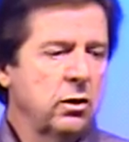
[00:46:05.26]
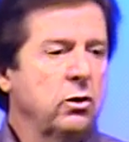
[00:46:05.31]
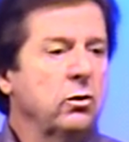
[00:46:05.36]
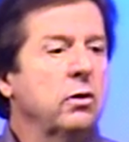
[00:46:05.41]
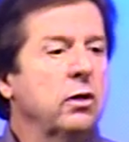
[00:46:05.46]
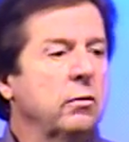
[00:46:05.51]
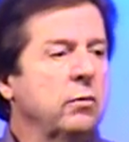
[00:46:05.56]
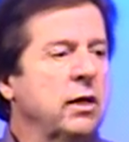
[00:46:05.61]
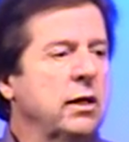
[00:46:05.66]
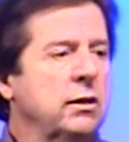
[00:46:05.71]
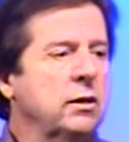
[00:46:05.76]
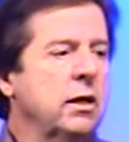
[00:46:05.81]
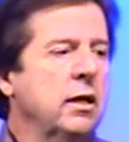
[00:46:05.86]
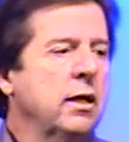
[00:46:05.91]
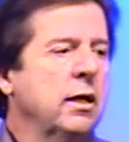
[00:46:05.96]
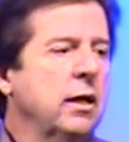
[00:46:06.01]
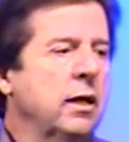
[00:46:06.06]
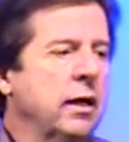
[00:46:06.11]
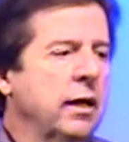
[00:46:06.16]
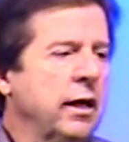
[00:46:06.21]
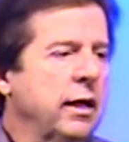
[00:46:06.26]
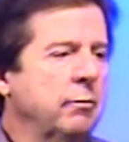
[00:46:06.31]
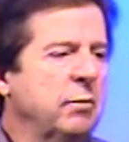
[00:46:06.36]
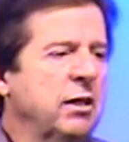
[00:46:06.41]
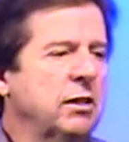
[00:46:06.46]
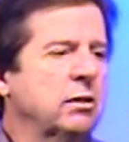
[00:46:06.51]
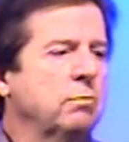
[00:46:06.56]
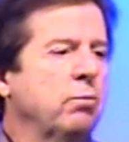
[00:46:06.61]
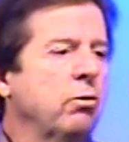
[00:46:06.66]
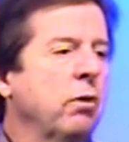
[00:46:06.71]
You know what it means? It
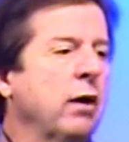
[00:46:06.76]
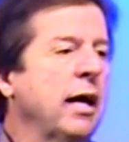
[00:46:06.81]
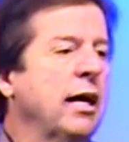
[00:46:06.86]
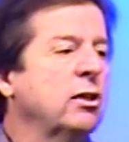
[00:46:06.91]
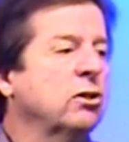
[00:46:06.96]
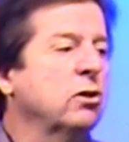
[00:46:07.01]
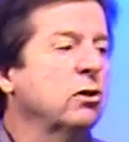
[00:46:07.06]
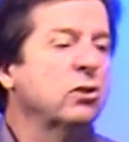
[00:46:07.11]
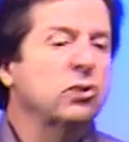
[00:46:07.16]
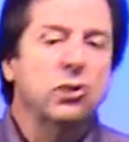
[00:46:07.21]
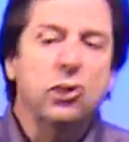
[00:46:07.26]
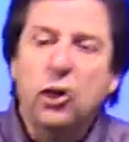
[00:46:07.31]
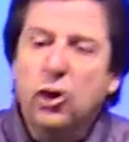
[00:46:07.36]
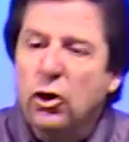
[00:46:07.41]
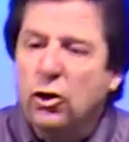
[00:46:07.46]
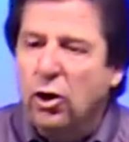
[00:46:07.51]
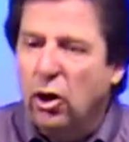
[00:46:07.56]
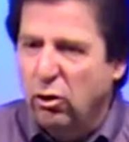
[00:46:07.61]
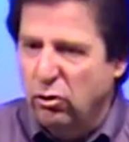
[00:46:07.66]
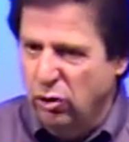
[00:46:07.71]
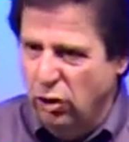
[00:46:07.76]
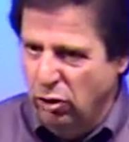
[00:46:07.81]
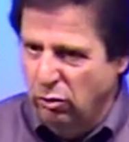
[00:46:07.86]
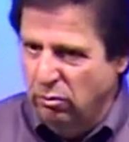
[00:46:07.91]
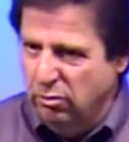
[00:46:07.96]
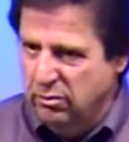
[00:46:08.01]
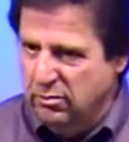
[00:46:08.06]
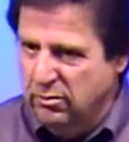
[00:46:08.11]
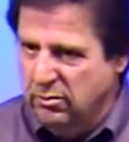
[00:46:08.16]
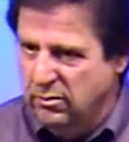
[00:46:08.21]
means praise looks good on you.
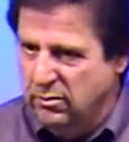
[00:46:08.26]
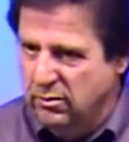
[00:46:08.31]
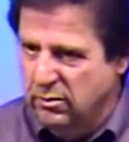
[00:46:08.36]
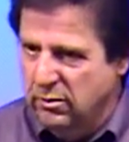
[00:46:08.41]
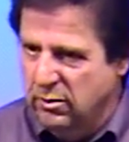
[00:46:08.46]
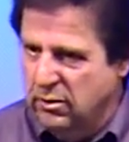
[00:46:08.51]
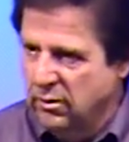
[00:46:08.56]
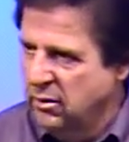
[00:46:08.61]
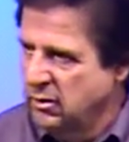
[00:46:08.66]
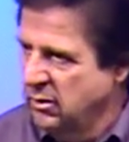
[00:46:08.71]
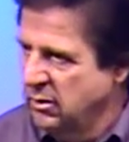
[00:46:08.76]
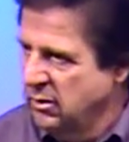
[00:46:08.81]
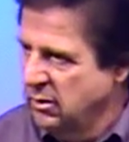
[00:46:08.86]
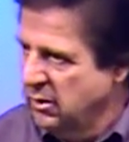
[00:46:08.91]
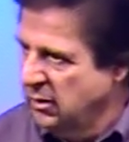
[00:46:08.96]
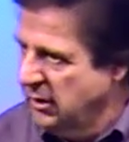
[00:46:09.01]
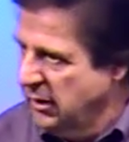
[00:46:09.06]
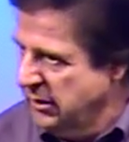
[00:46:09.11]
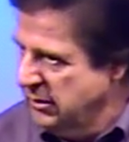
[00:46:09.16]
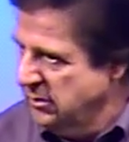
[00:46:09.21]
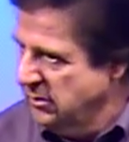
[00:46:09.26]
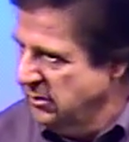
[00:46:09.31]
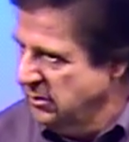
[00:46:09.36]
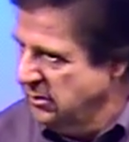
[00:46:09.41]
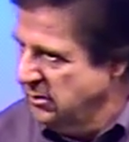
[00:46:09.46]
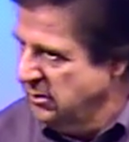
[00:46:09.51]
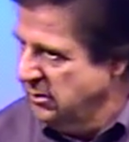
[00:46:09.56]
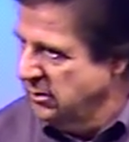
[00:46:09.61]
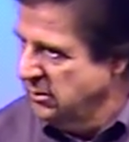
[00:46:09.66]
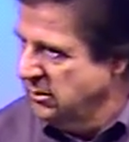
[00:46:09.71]
All right?
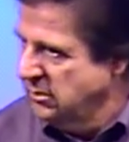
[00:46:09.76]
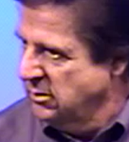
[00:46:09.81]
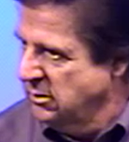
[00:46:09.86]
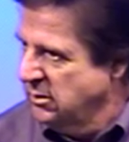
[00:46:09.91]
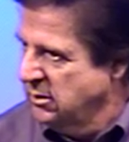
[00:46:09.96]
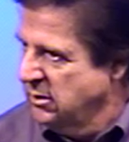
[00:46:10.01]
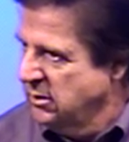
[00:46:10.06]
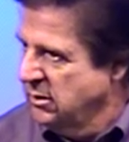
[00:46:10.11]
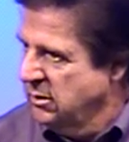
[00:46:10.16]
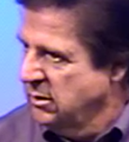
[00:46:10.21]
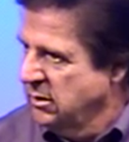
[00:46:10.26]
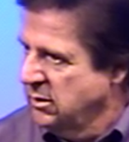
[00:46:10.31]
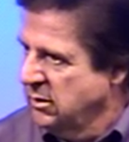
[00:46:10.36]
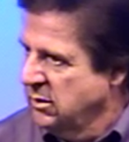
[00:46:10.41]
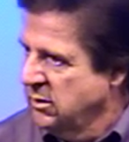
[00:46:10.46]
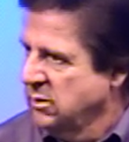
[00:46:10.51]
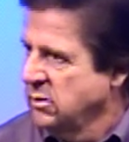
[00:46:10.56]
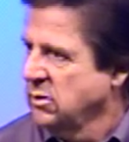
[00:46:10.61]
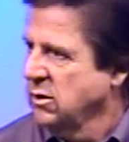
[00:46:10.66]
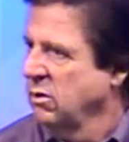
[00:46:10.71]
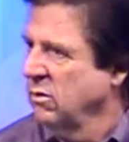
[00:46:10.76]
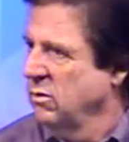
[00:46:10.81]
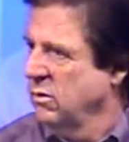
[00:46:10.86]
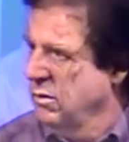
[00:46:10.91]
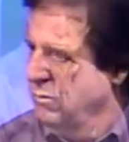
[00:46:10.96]
So